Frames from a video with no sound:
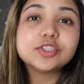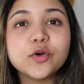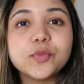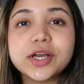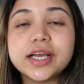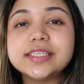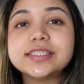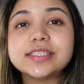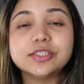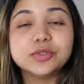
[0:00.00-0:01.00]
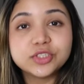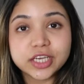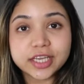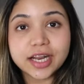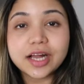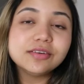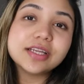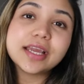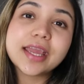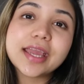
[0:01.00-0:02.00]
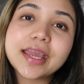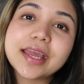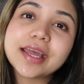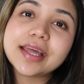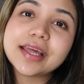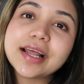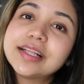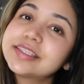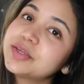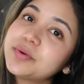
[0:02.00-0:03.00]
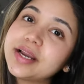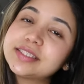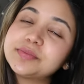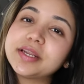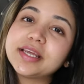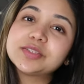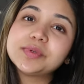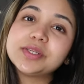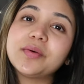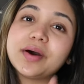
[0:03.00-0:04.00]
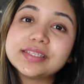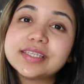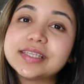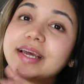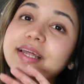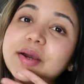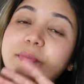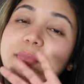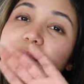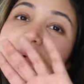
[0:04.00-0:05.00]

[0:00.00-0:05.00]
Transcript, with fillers: I hope you guys do check it out, and I'll see you guys in my next video. Until then, bye